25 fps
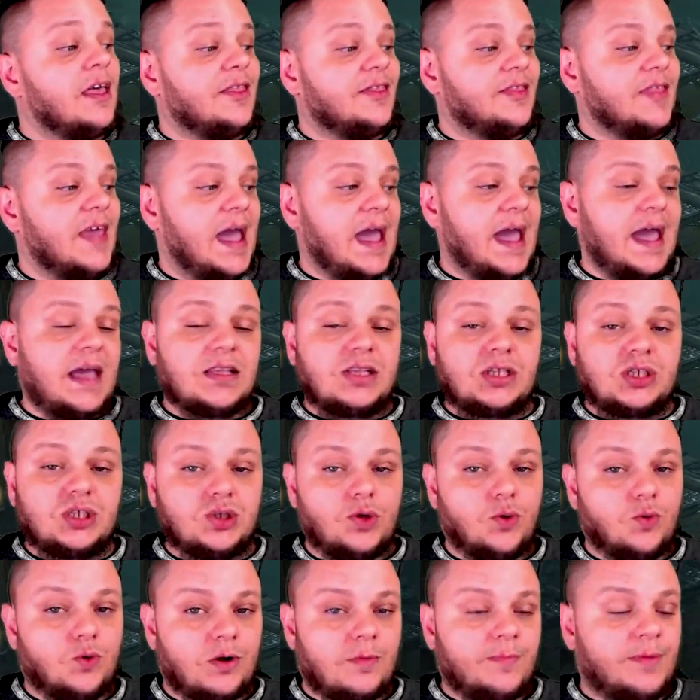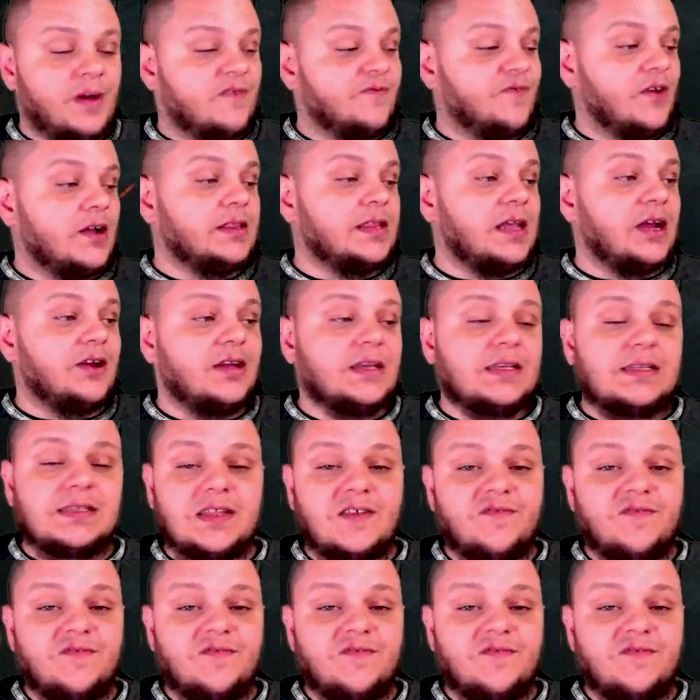That sword buff right there is the